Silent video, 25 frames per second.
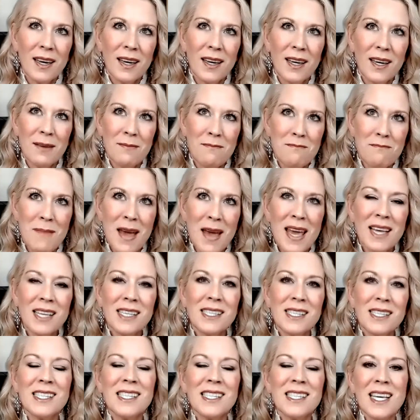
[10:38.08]
it may
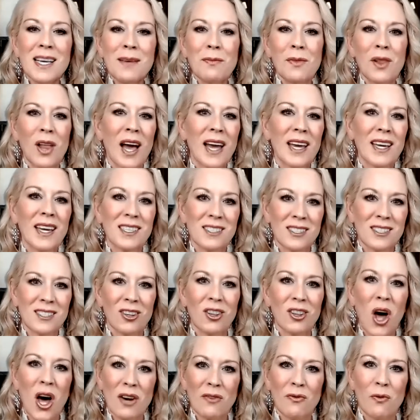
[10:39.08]
seem like it's a
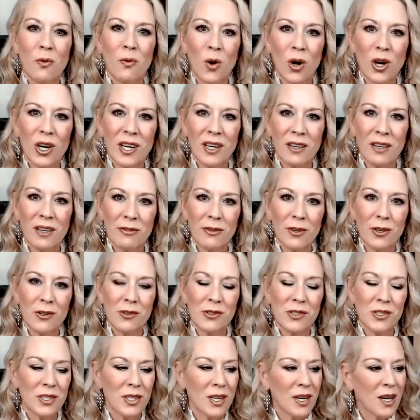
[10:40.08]
lot of work at
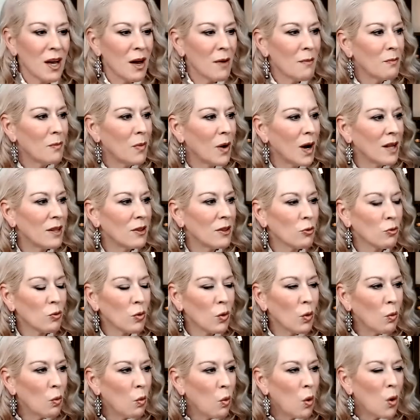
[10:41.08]
first, but the
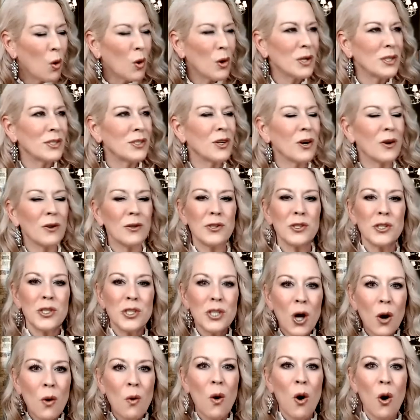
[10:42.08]
rewards are
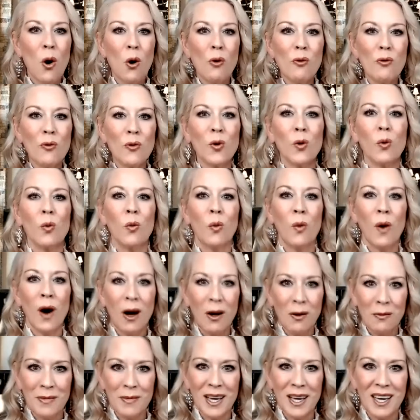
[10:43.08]
so
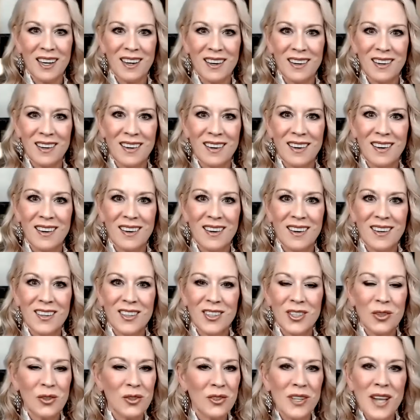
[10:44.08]
overwhelming.
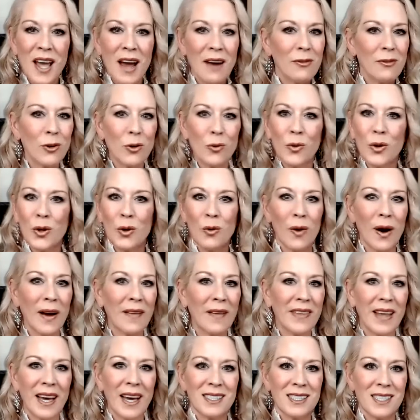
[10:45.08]
You'll never regret
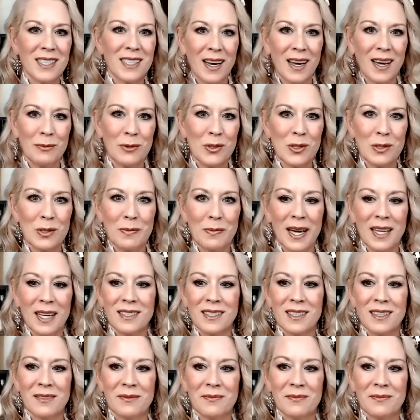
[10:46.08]
that time you spent.
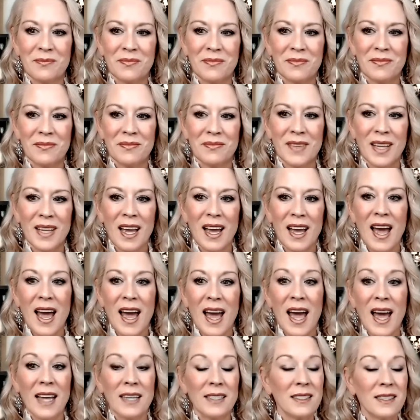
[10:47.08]

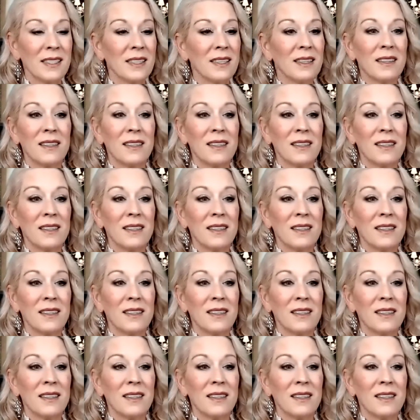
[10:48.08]
And